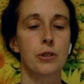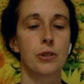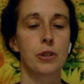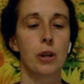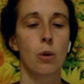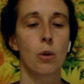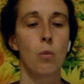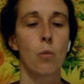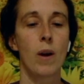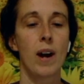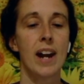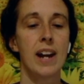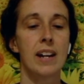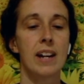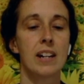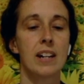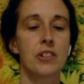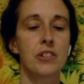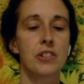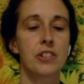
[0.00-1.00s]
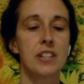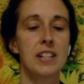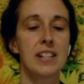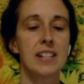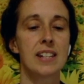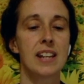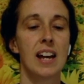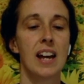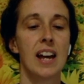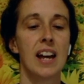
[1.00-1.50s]
Here's our white. Here's these
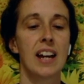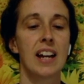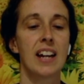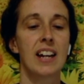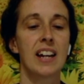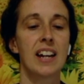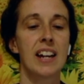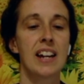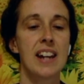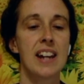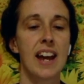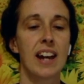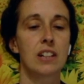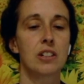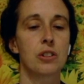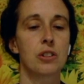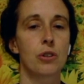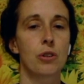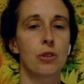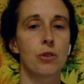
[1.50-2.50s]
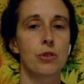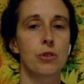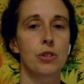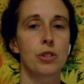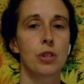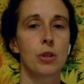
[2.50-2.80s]
connectors,